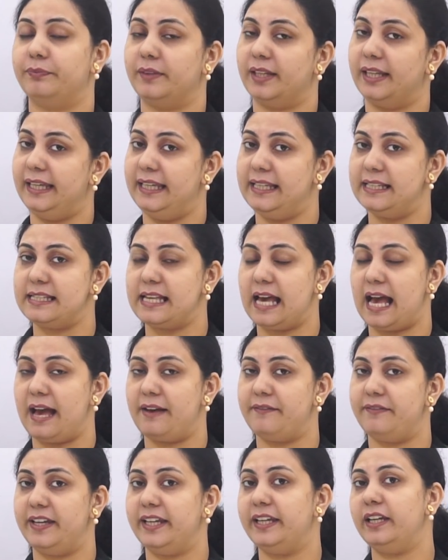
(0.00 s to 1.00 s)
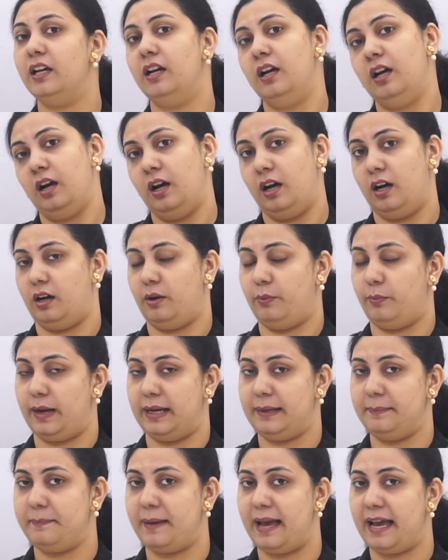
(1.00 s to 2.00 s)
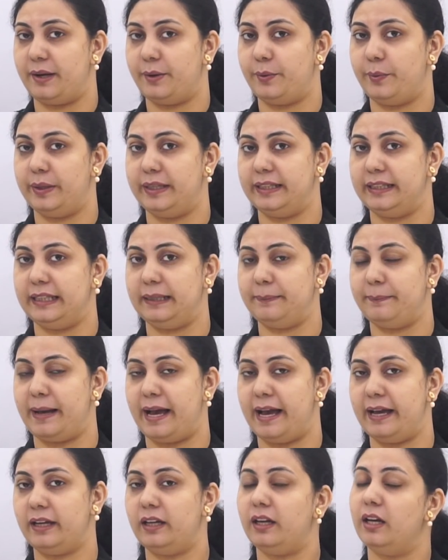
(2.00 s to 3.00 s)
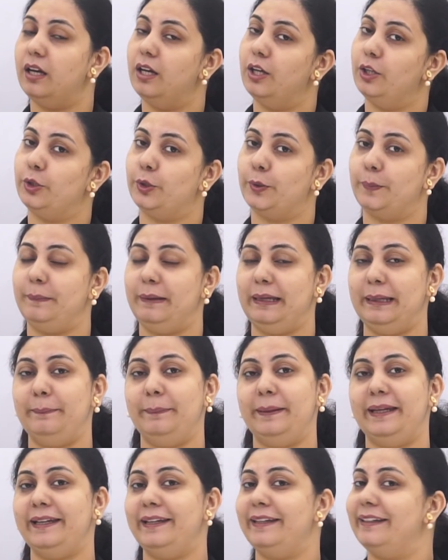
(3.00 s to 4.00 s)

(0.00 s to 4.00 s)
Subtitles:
he is having 1 mango in the bag, so maybe